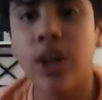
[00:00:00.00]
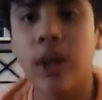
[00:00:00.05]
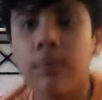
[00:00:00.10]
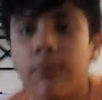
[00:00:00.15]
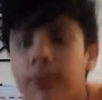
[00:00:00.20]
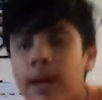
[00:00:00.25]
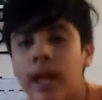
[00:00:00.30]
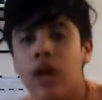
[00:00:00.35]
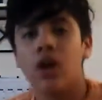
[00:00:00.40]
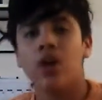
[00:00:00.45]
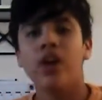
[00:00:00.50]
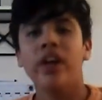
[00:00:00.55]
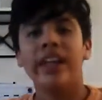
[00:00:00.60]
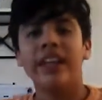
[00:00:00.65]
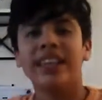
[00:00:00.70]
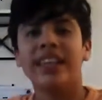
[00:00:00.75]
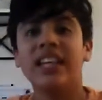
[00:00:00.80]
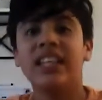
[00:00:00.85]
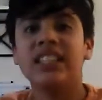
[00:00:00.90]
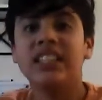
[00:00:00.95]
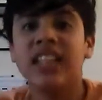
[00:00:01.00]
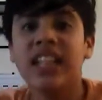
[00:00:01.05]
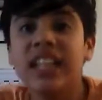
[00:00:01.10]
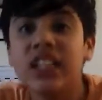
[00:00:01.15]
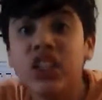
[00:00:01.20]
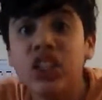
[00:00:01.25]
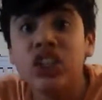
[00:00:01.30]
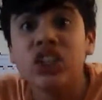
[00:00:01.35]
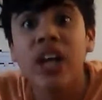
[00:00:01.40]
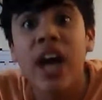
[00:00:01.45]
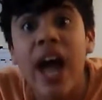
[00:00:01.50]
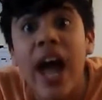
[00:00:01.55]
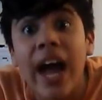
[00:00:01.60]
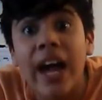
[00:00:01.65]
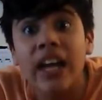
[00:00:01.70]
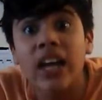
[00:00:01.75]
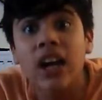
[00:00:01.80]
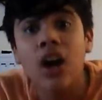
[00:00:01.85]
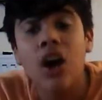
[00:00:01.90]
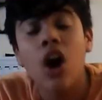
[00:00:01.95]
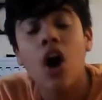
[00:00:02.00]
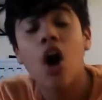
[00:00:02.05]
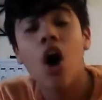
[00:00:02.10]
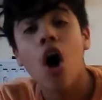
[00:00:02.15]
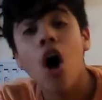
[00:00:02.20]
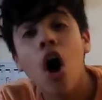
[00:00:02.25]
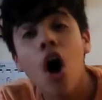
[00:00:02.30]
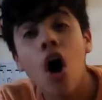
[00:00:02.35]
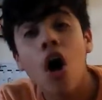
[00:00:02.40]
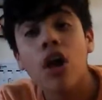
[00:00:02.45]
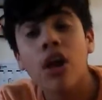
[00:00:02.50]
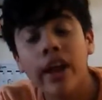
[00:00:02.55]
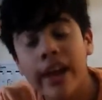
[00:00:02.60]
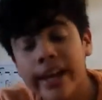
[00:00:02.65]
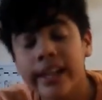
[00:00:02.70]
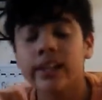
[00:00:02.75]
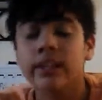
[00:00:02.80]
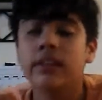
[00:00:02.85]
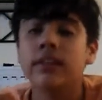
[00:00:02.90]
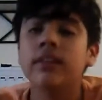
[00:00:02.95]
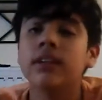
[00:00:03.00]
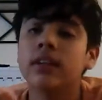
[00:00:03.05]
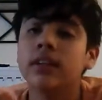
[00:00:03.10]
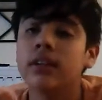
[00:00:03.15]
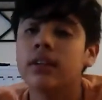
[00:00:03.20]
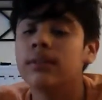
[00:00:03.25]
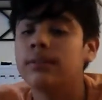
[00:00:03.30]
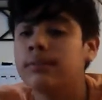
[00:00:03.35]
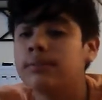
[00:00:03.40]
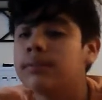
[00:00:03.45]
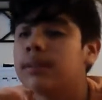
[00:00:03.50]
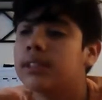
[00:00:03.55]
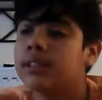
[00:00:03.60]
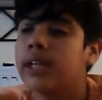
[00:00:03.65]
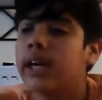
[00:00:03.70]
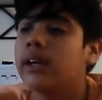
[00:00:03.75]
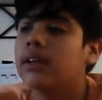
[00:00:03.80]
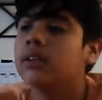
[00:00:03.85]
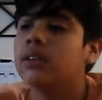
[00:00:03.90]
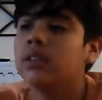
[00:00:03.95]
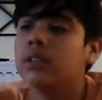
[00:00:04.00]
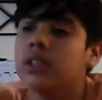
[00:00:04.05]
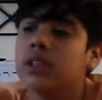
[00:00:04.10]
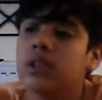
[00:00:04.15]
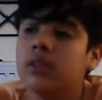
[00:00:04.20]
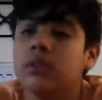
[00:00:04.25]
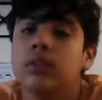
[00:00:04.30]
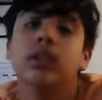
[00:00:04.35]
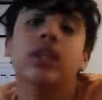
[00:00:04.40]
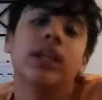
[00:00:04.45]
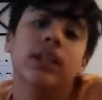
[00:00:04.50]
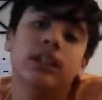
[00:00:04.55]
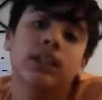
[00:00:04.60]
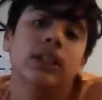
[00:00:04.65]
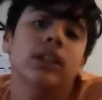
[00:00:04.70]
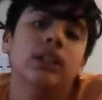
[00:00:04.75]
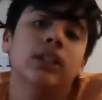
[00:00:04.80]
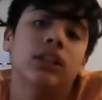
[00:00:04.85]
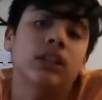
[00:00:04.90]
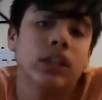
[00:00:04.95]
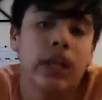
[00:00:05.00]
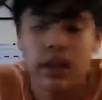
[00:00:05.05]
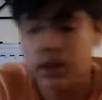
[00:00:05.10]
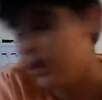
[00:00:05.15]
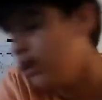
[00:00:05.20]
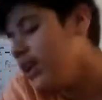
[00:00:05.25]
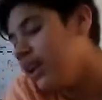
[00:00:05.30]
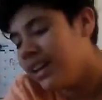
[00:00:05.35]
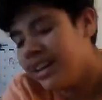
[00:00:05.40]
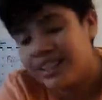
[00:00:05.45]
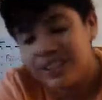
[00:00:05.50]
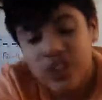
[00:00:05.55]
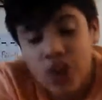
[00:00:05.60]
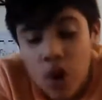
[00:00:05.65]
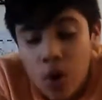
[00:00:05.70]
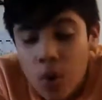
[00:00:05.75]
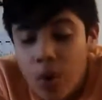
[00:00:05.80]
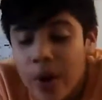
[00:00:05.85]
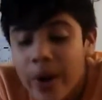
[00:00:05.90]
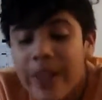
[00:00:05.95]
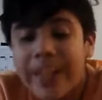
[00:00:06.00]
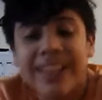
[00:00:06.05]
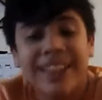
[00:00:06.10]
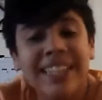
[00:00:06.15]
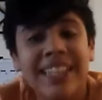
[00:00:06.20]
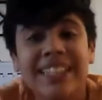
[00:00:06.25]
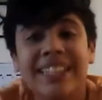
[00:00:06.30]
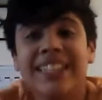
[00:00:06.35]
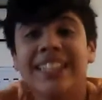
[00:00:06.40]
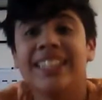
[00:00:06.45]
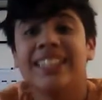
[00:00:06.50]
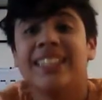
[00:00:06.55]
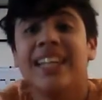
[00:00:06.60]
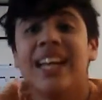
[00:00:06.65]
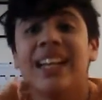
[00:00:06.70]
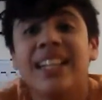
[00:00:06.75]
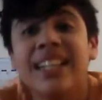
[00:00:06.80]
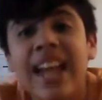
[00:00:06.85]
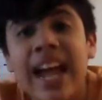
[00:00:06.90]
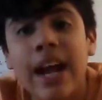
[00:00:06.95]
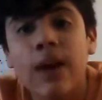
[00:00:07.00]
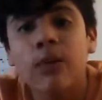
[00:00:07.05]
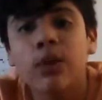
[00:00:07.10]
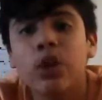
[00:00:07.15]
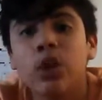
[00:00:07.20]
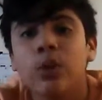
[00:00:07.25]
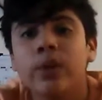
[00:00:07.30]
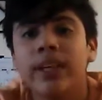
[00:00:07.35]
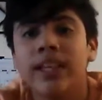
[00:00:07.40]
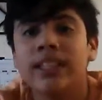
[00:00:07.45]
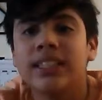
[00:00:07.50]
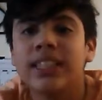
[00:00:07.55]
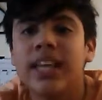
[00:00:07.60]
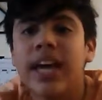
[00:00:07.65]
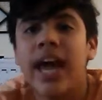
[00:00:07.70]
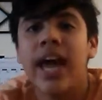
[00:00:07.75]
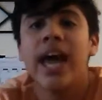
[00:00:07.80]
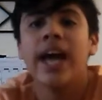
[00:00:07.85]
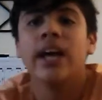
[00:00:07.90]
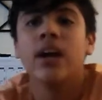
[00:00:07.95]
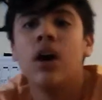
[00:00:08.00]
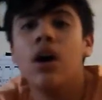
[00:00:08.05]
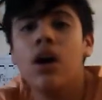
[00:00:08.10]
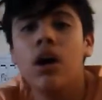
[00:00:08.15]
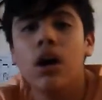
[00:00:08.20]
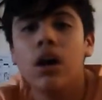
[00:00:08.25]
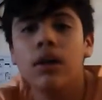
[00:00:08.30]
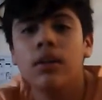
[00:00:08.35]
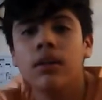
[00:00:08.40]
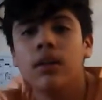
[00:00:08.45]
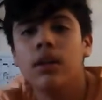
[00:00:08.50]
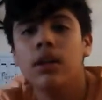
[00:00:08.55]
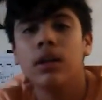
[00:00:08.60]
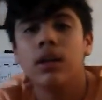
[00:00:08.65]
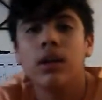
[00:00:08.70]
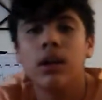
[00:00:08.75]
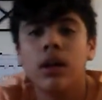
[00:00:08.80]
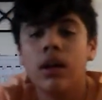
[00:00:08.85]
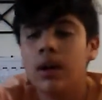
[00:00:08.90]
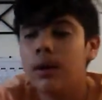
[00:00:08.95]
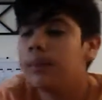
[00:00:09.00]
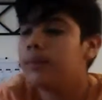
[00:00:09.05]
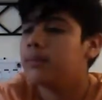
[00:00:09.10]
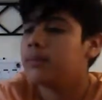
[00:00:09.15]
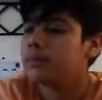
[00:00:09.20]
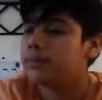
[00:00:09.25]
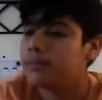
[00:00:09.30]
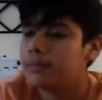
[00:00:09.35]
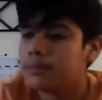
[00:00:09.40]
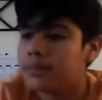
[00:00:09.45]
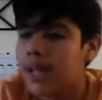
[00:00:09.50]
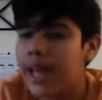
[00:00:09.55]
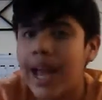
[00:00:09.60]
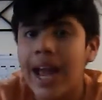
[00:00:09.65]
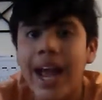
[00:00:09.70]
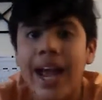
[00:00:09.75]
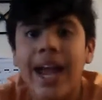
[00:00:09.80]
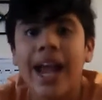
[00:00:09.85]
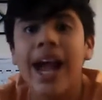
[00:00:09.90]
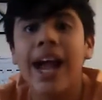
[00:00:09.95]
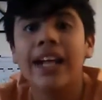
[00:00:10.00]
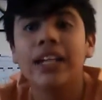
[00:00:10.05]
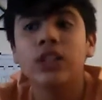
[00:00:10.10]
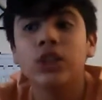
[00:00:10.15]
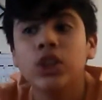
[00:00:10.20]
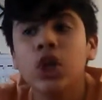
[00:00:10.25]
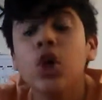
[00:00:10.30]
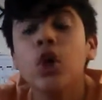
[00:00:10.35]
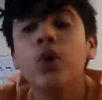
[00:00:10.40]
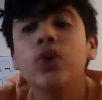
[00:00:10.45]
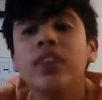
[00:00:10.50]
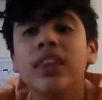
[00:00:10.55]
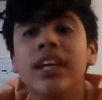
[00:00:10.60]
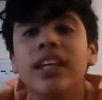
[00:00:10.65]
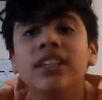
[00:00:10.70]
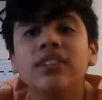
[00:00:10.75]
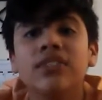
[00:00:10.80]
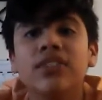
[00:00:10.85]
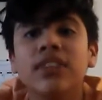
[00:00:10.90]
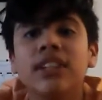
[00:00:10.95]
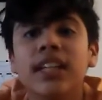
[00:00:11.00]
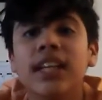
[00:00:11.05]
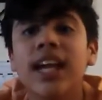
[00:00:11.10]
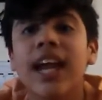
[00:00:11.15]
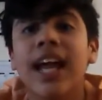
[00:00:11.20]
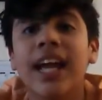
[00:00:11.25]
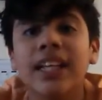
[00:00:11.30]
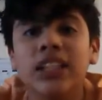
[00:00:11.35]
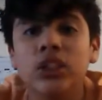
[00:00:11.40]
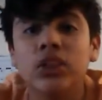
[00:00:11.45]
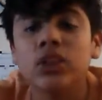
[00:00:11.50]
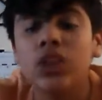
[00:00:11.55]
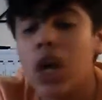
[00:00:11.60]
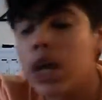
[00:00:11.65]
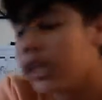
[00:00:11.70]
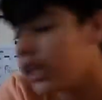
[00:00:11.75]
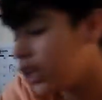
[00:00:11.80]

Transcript: the thumbnail, this is a tech haul and uh, tech, so, this today we're doing a tech haul. Um, I got two things for today. As you